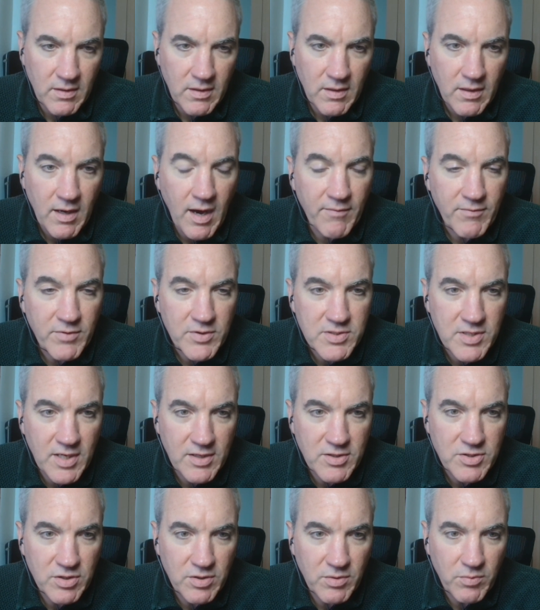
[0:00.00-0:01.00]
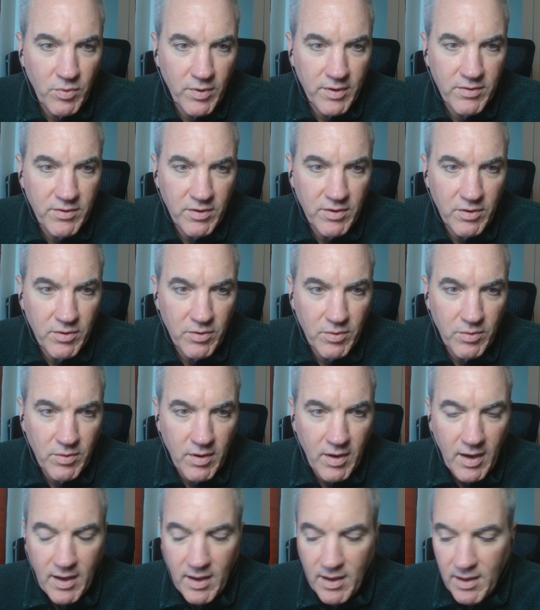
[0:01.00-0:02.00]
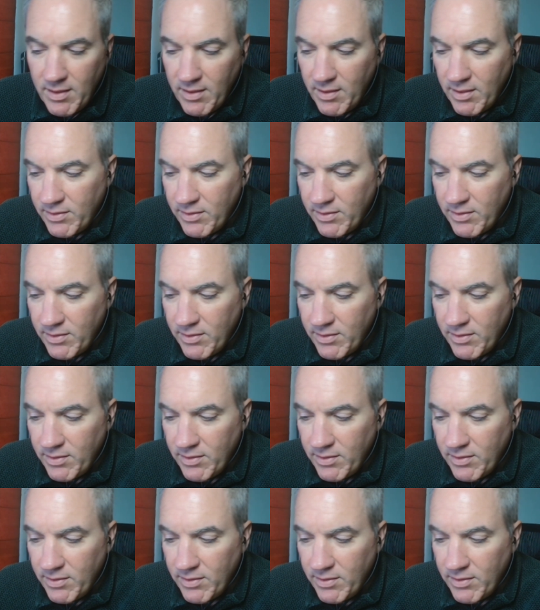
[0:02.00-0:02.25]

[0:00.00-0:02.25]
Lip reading: conversation with you on